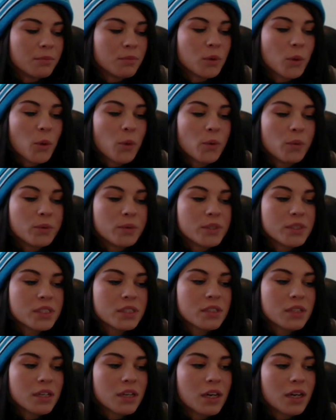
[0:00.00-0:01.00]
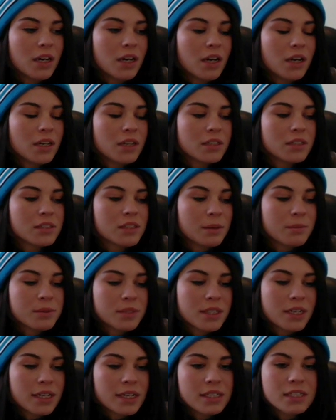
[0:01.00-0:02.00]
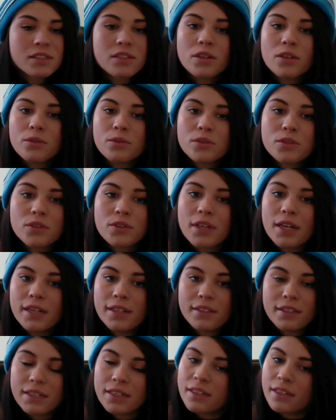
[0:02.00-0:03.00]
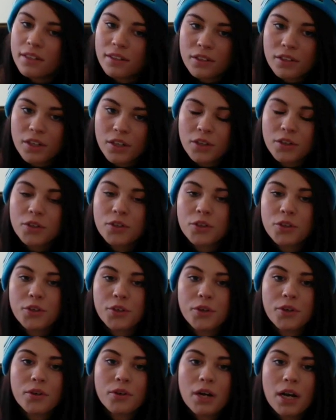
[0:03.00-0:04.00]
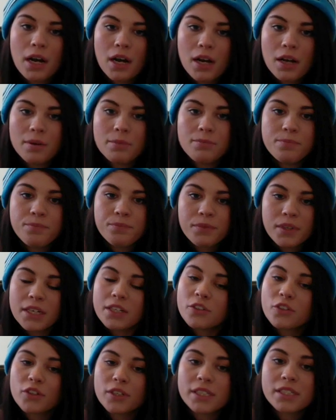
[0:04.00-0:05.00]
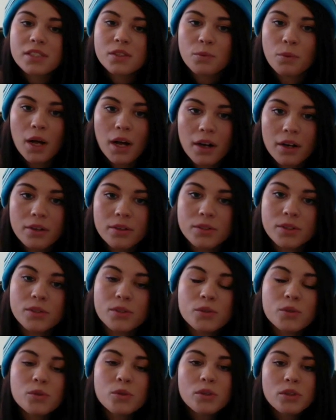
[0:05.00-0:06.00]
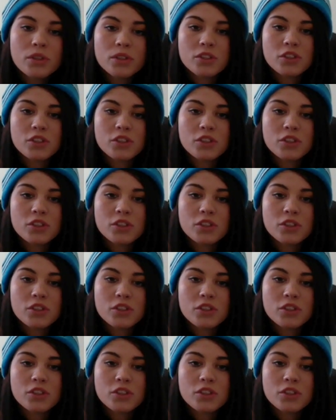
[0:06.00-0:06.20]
loaned subsidized loans so that they didn't accrue interest while I was in school.